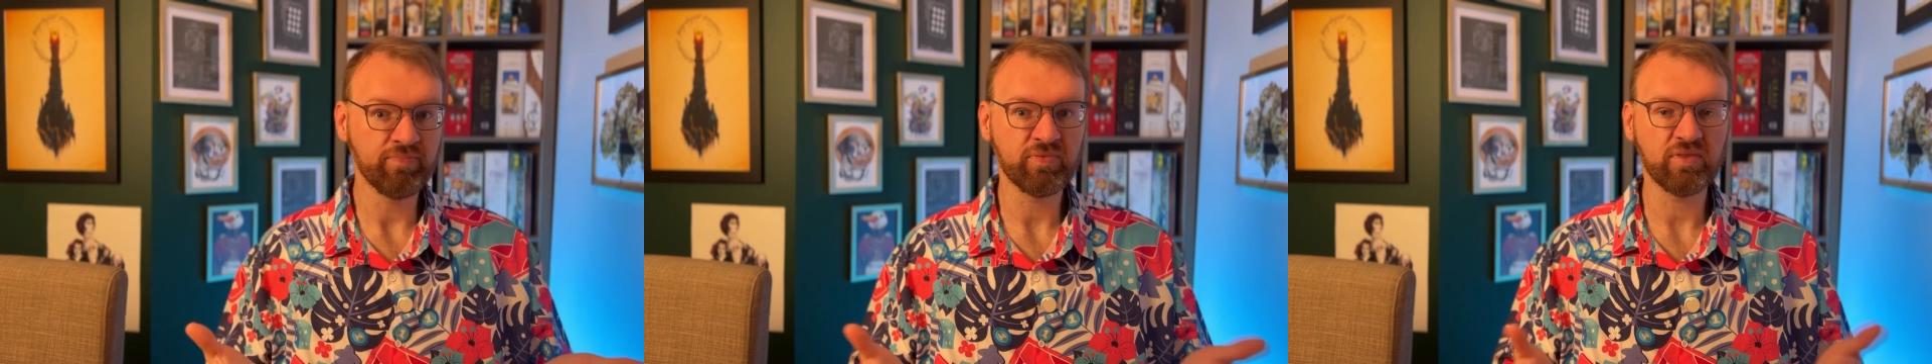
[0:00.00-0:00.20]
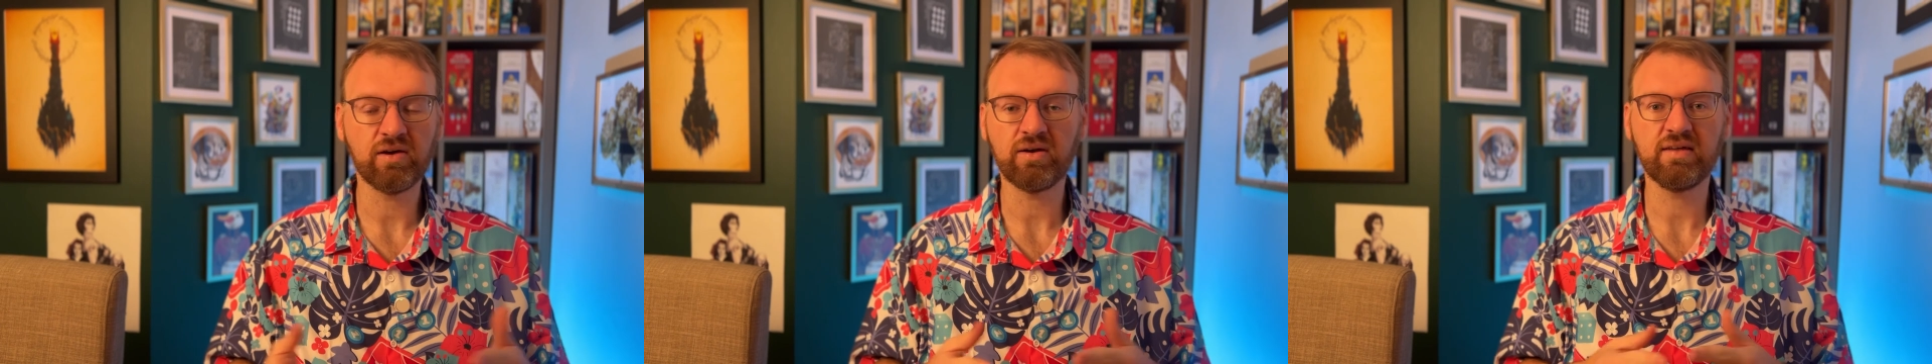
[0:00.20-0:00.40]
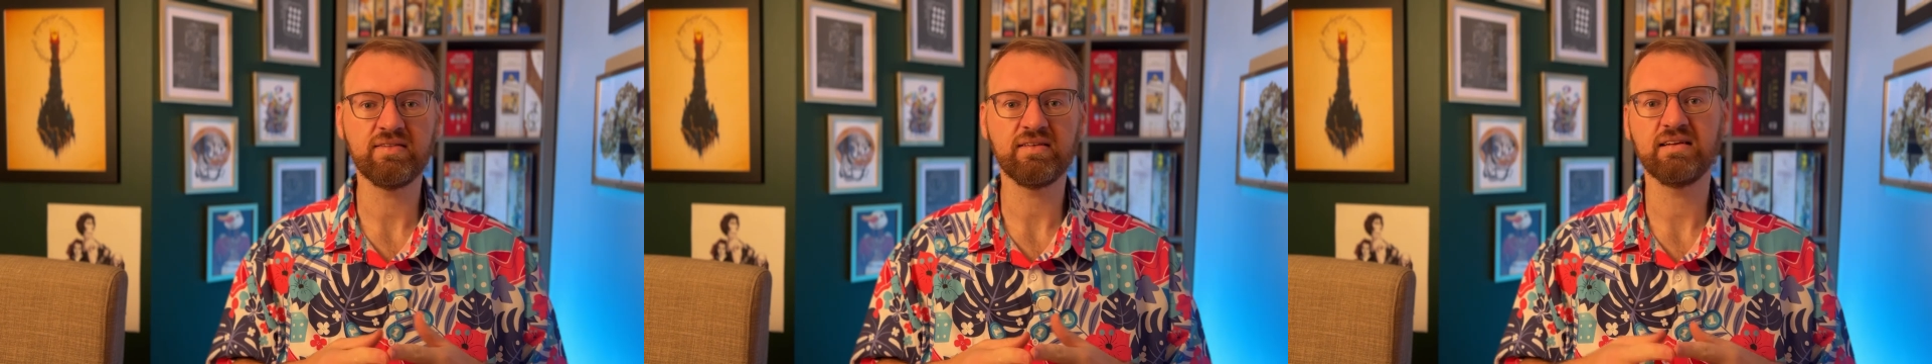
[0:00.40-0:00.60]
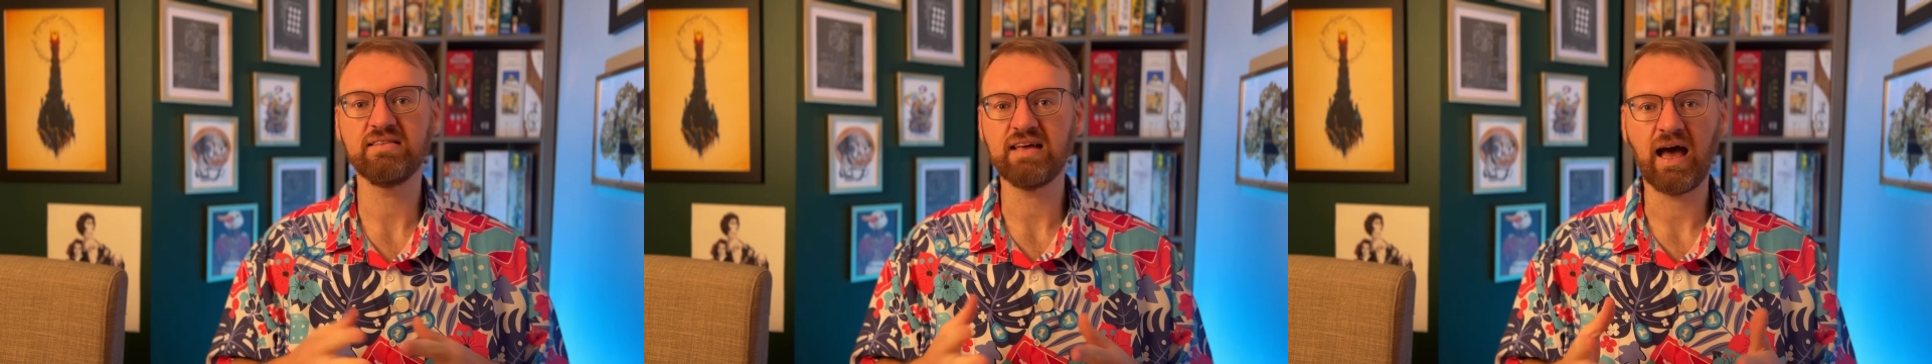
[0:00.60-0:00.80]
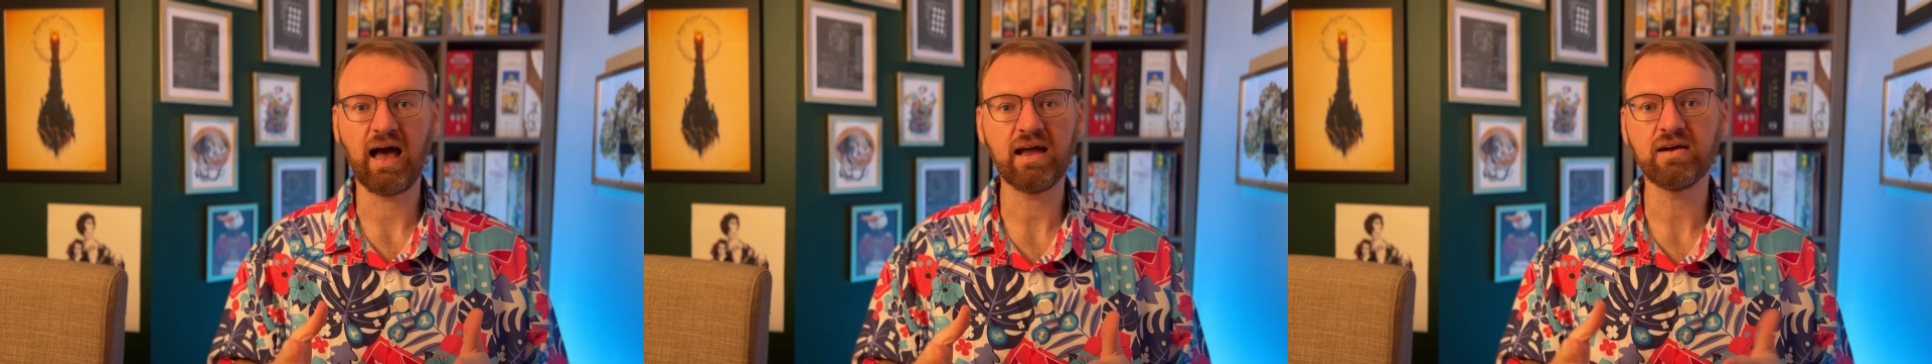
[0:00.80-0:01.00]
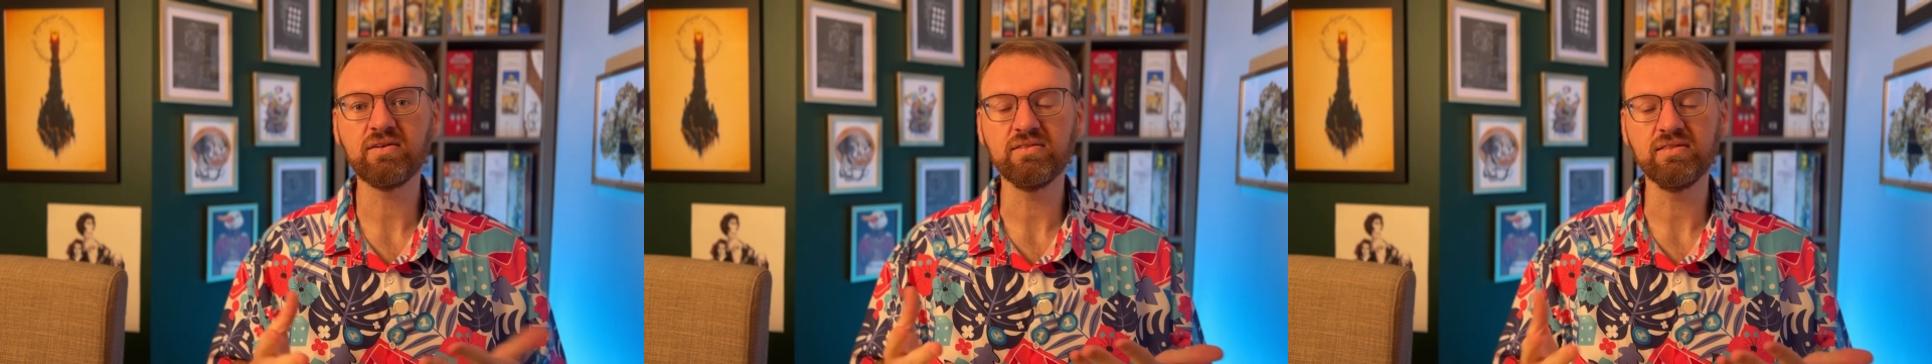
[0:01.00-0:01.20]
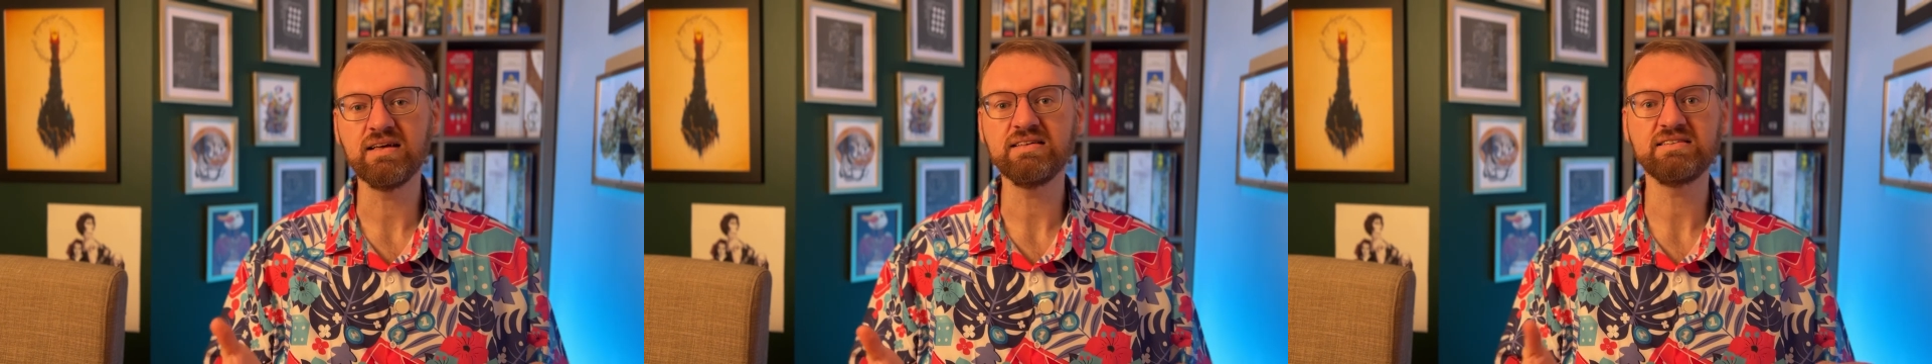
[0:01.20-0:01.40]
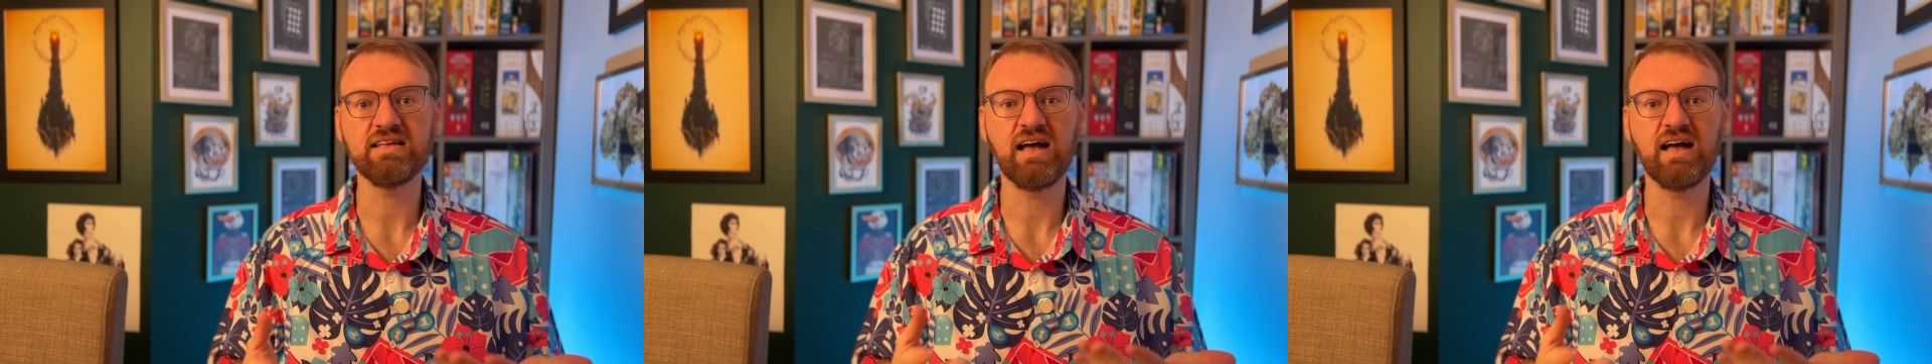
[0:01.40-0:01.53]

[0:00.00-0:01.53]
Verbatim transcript: There is an entire list